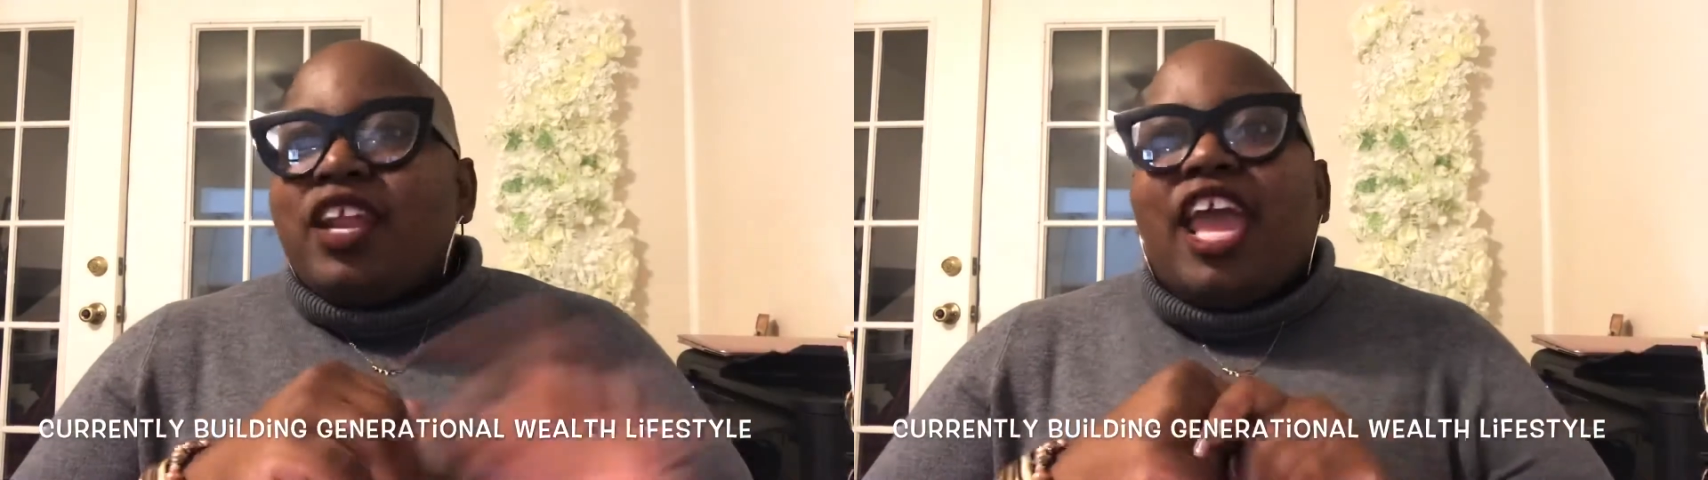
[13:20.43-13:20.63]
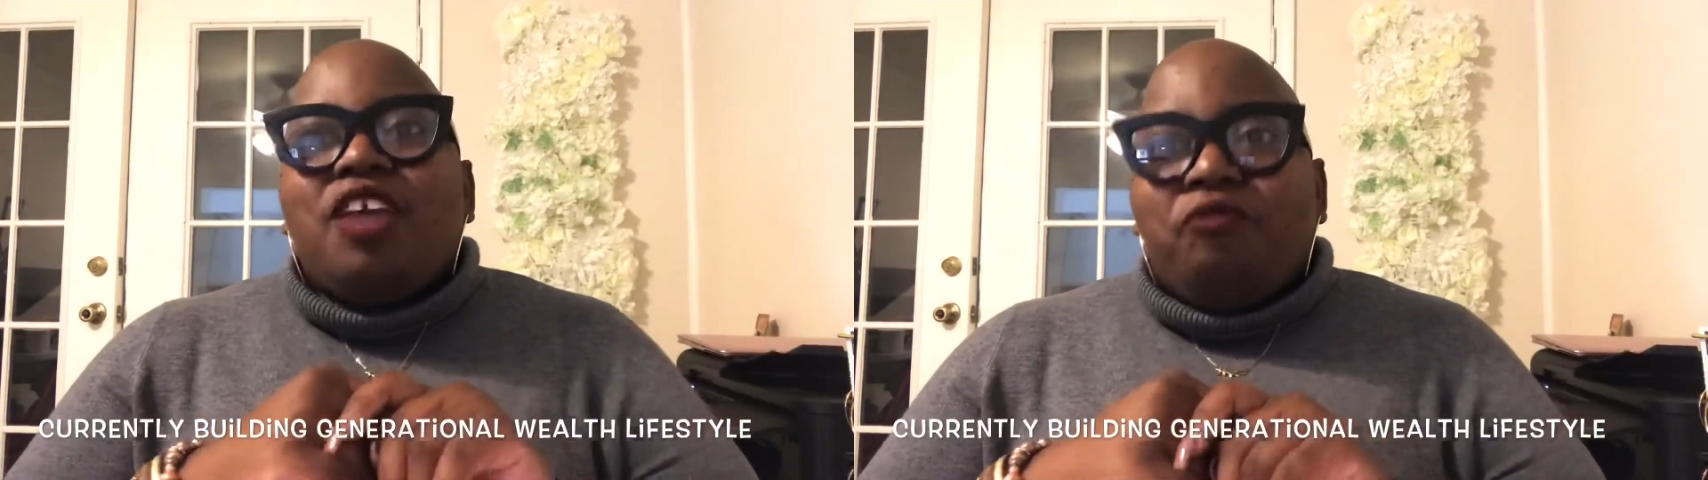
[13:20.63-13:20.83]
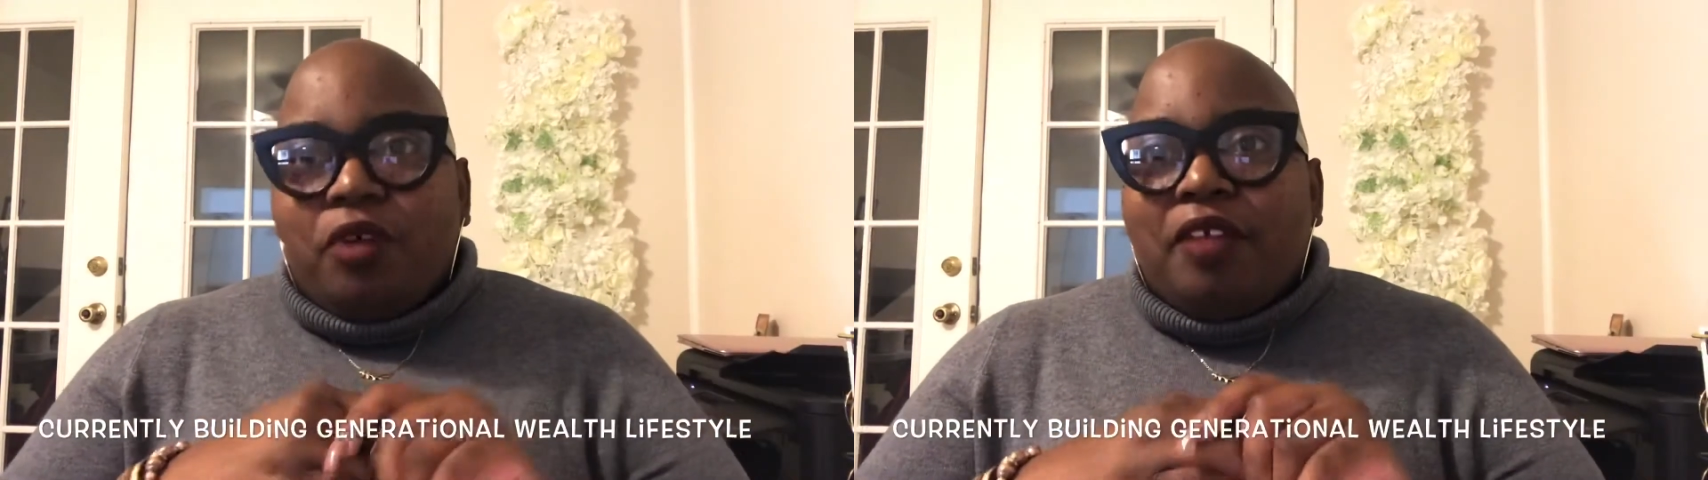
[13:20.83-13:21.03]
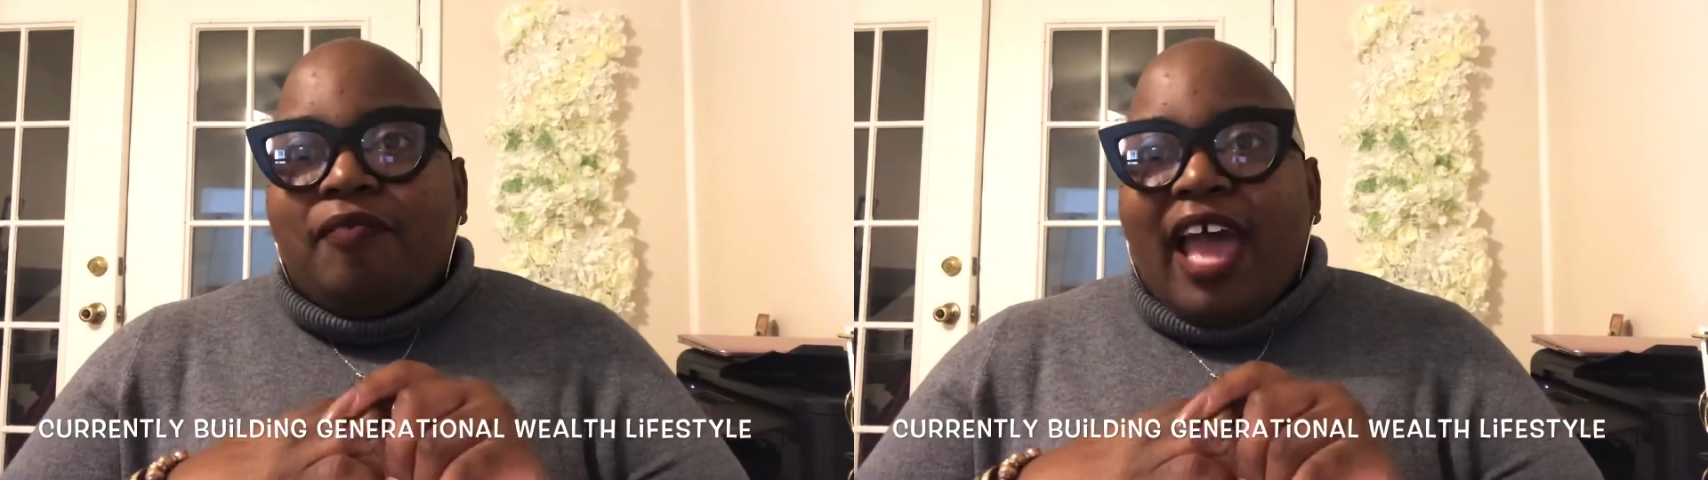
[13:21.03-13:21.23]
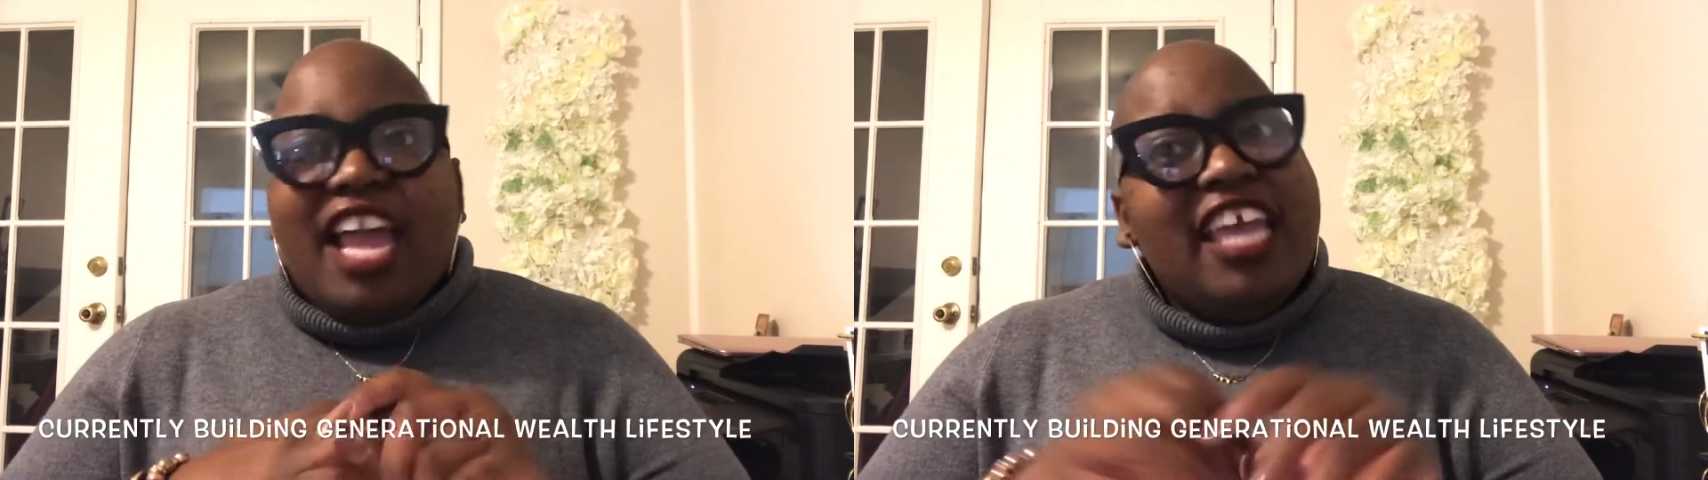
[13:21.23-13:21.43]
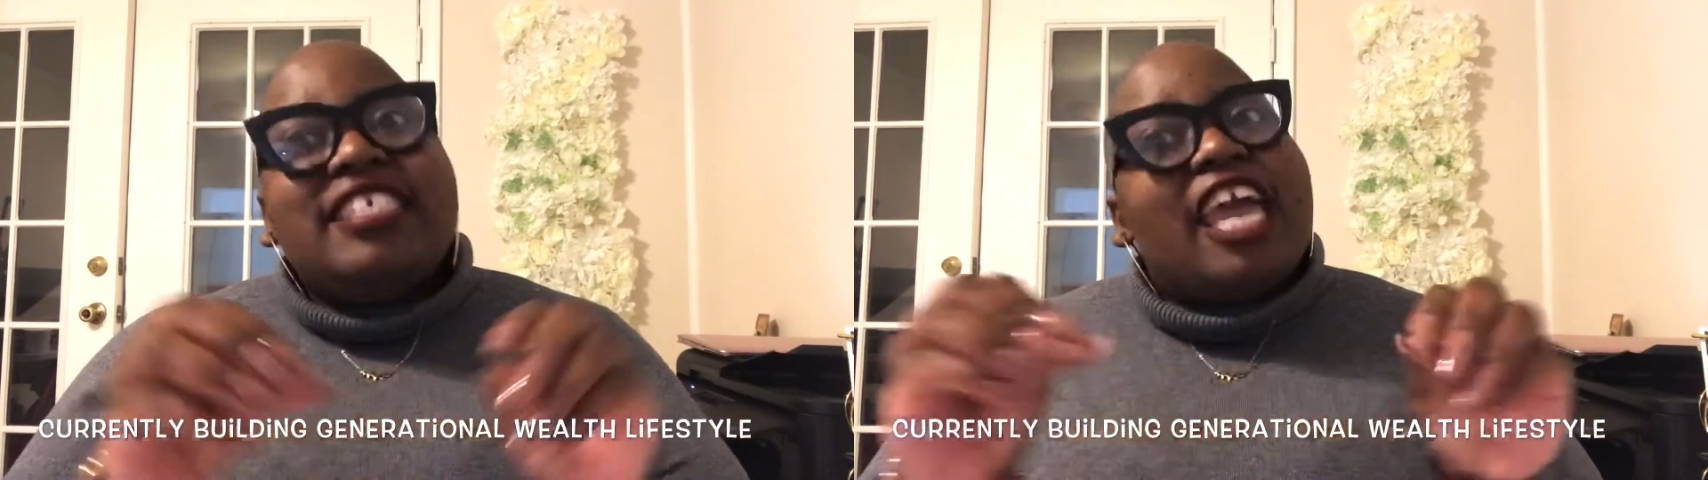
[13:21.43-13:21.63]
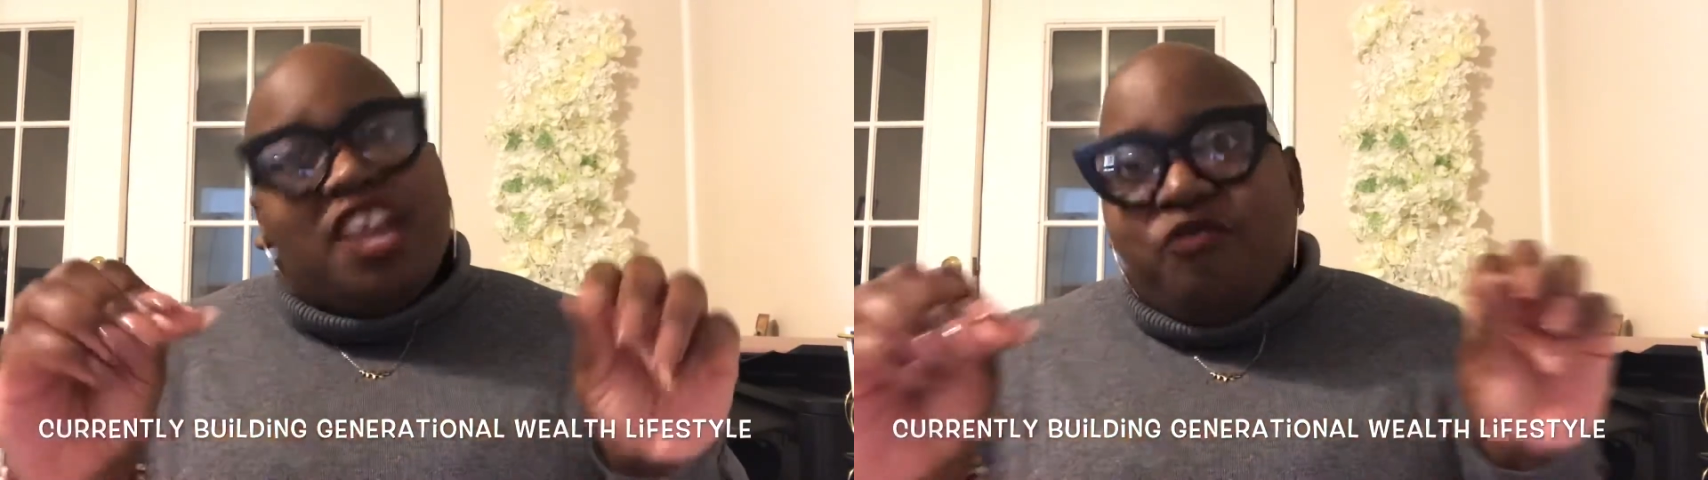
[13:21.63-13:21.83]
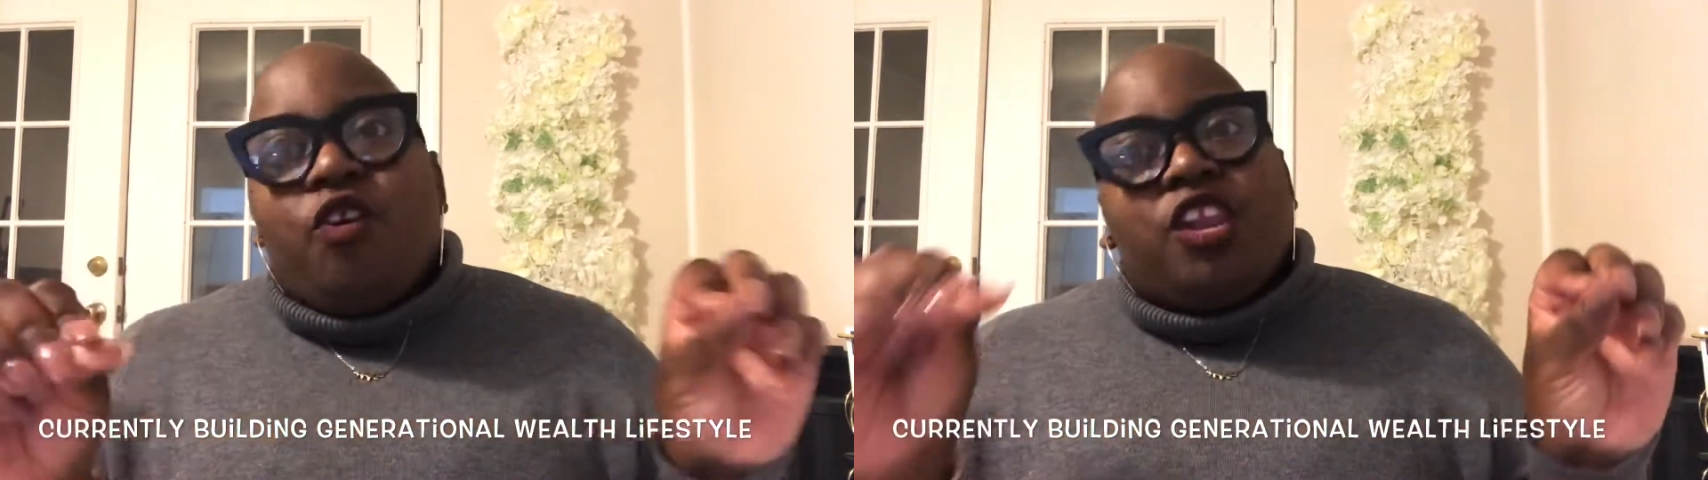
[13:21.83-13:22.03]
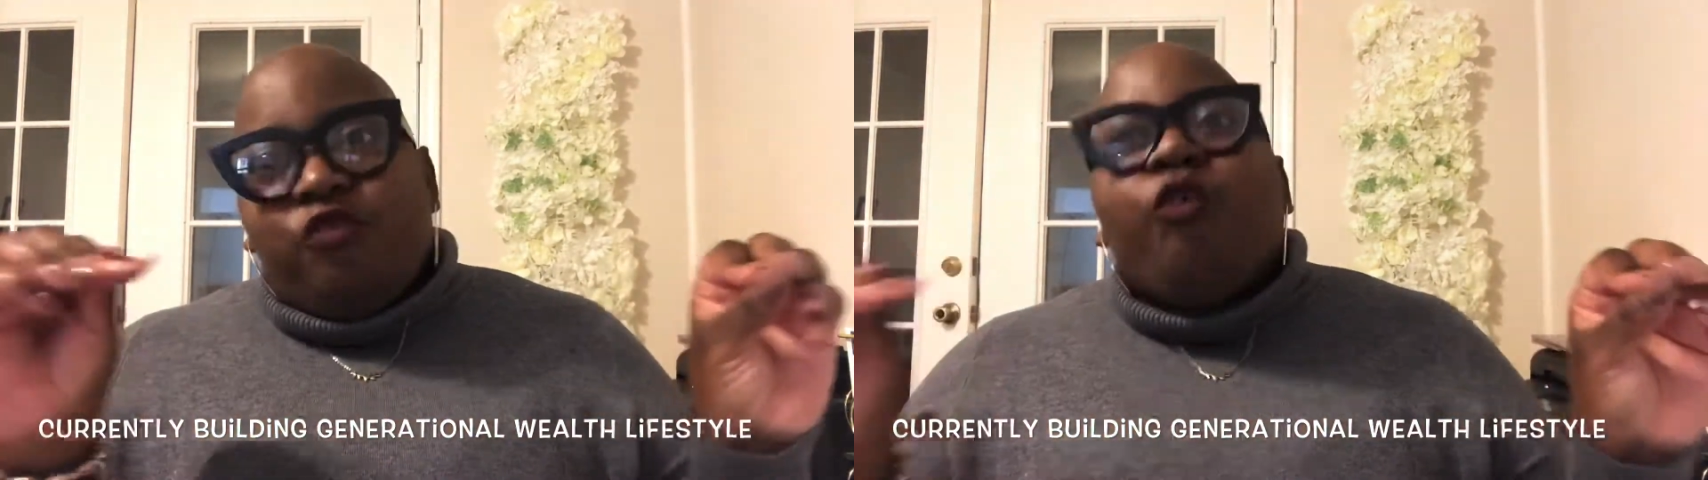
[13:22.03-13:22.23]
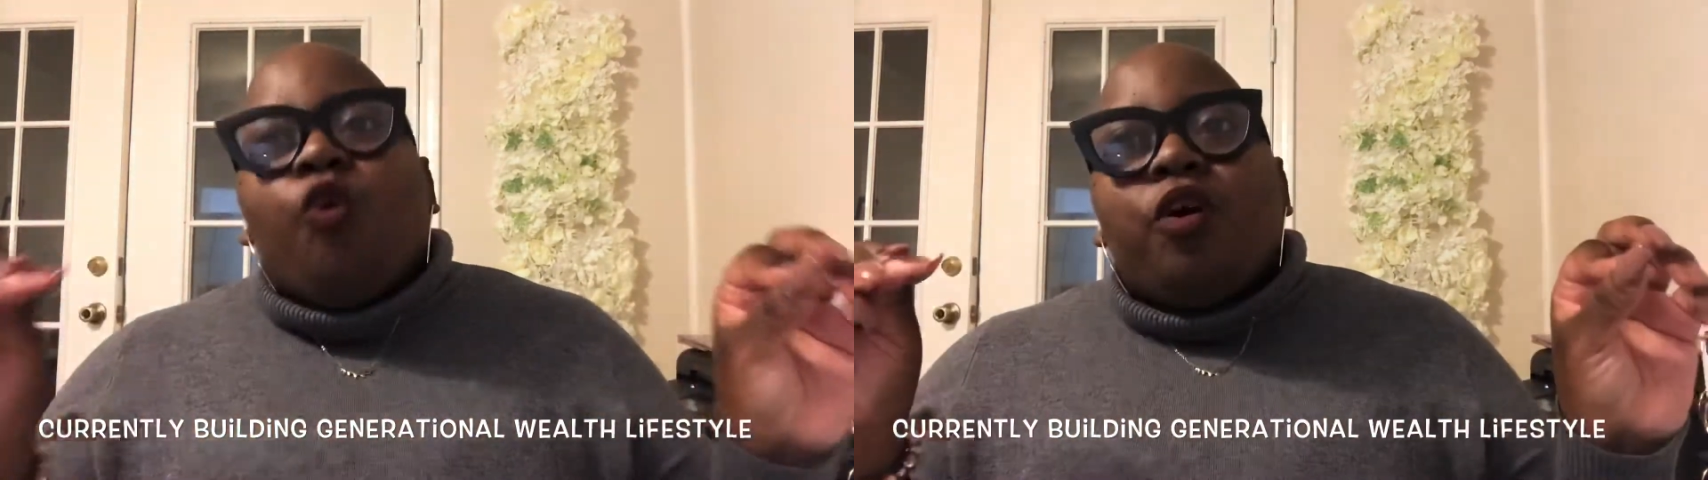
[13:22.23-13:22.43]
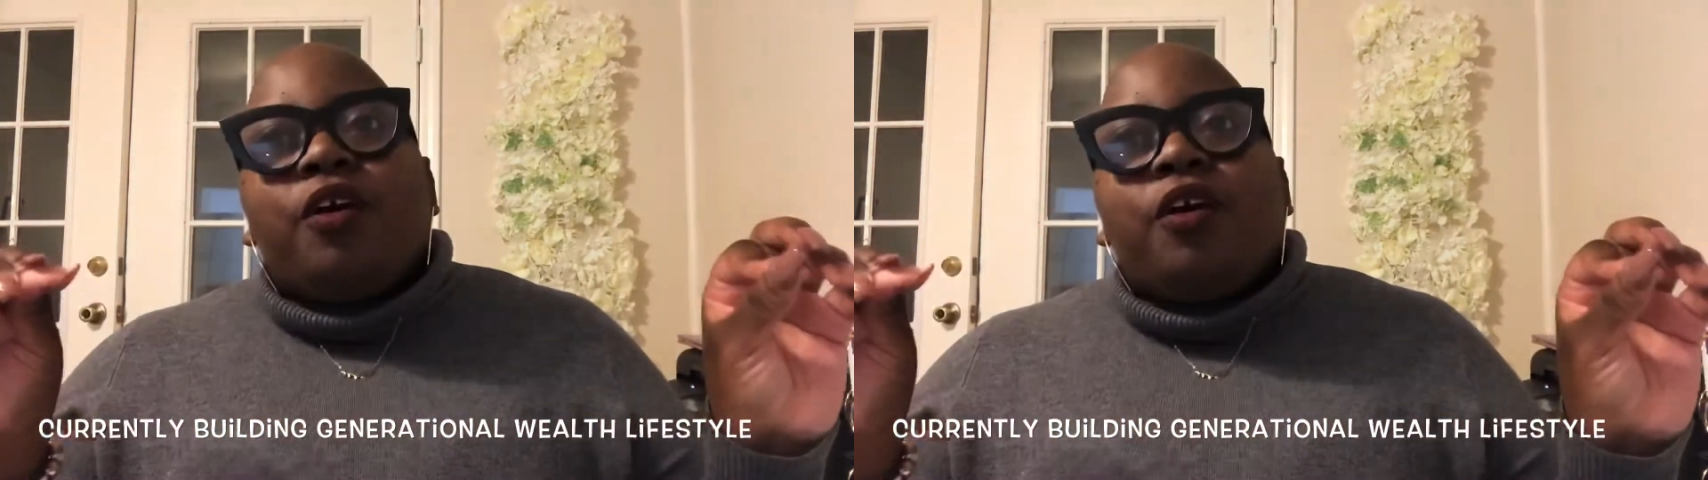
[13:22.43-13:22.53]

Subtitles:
start at 8:45. It's 8:44.